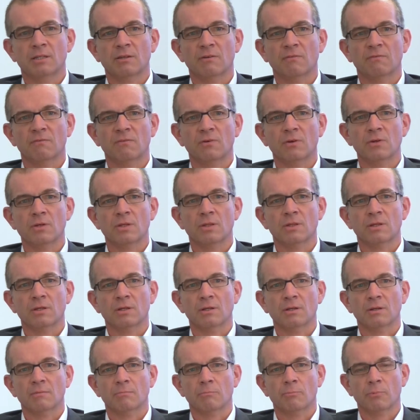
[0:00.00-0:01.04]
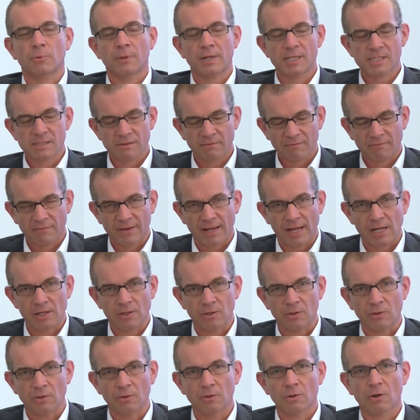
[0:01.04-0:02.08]
the present
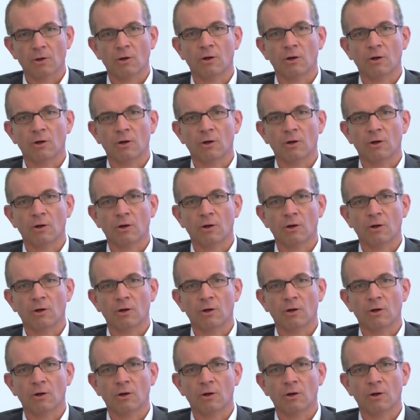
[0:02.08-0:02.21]
value